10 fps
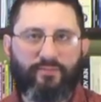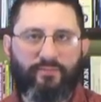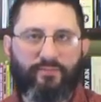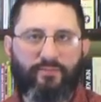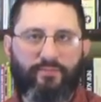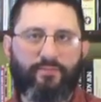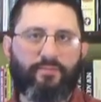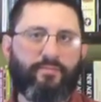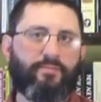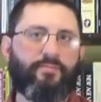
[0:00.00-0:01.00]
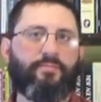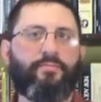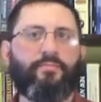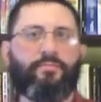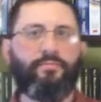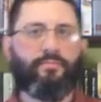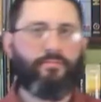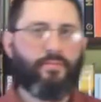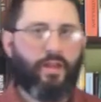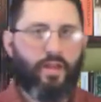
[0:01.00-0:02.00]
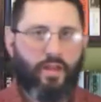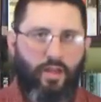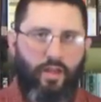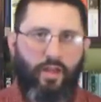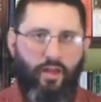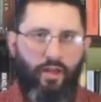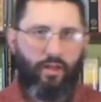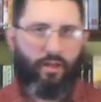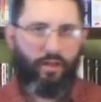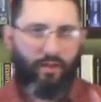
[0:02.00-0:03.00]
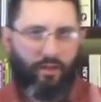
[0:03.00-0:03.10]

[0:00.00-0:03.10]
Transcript: Nothing is said.